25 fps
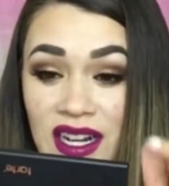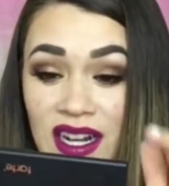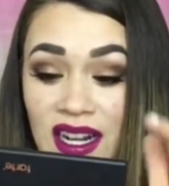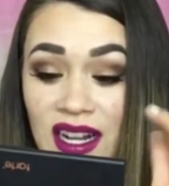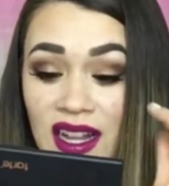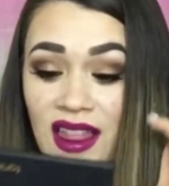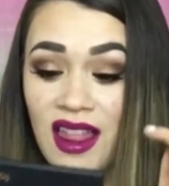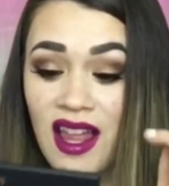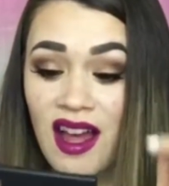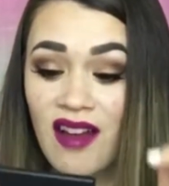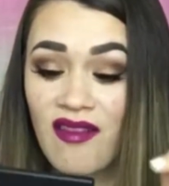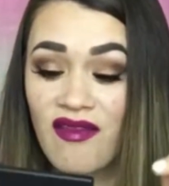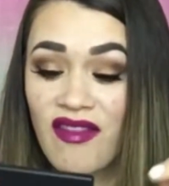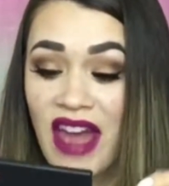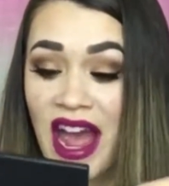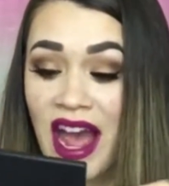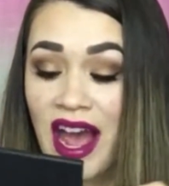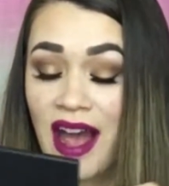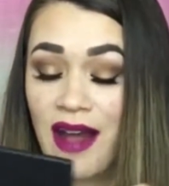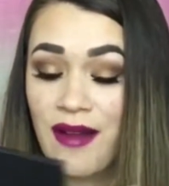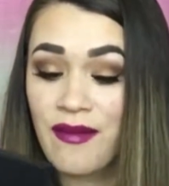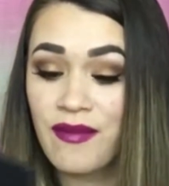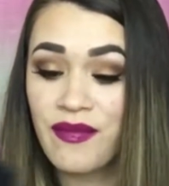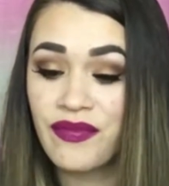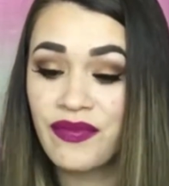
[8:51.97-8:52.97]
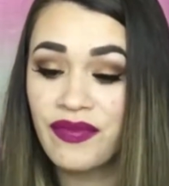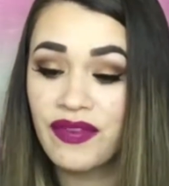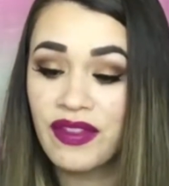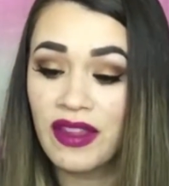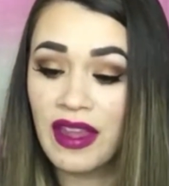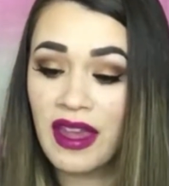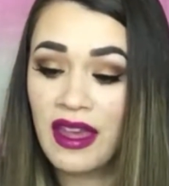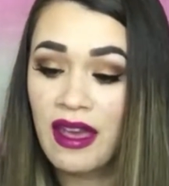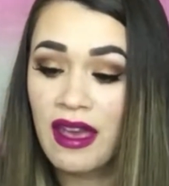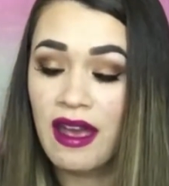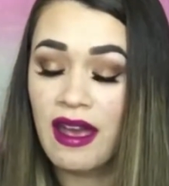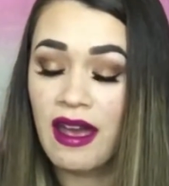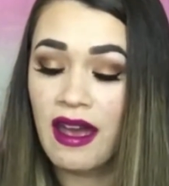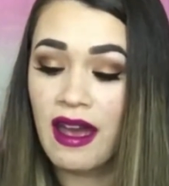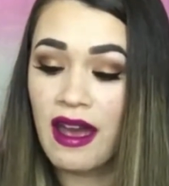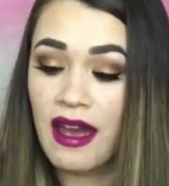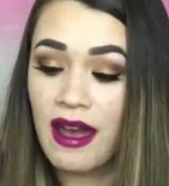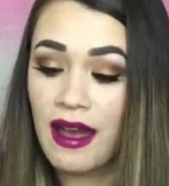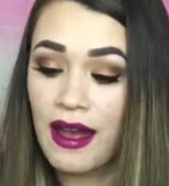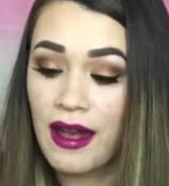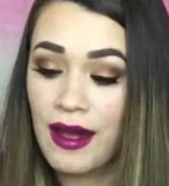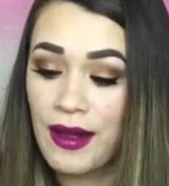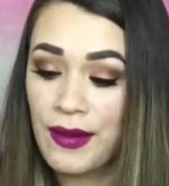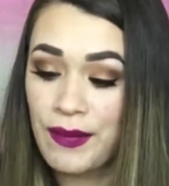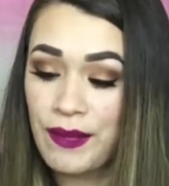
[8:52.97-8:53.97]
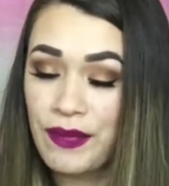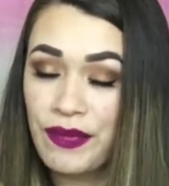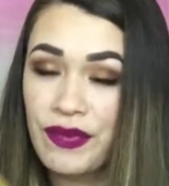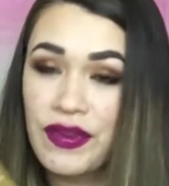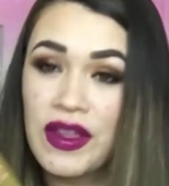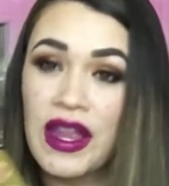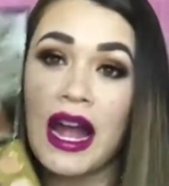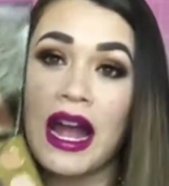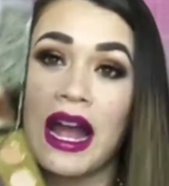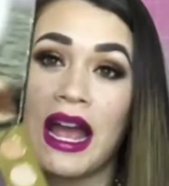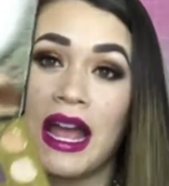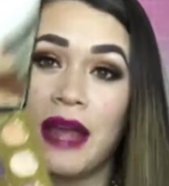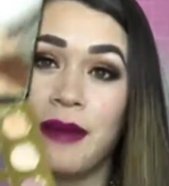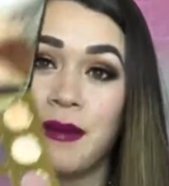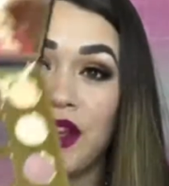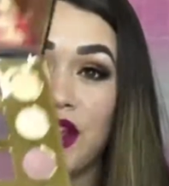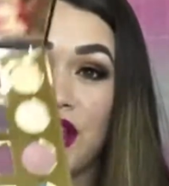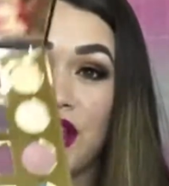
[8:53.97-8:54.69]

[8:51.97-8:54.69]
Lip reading: I love that. I'm a